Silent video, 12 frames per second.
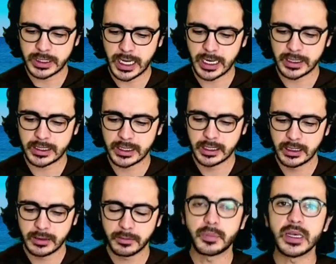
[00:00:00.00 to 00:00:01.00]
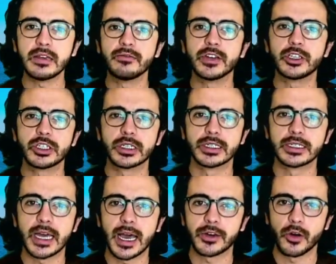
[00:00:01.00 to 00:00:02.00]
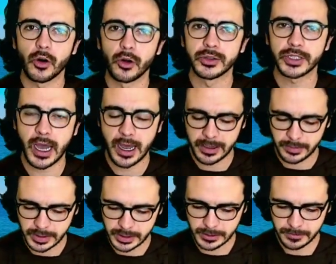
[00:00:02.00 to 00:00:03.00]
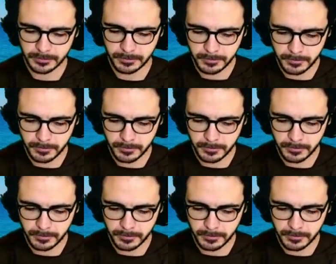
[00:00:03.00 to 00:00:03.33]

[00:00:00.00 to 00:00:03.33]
says, Be vigilant at all times.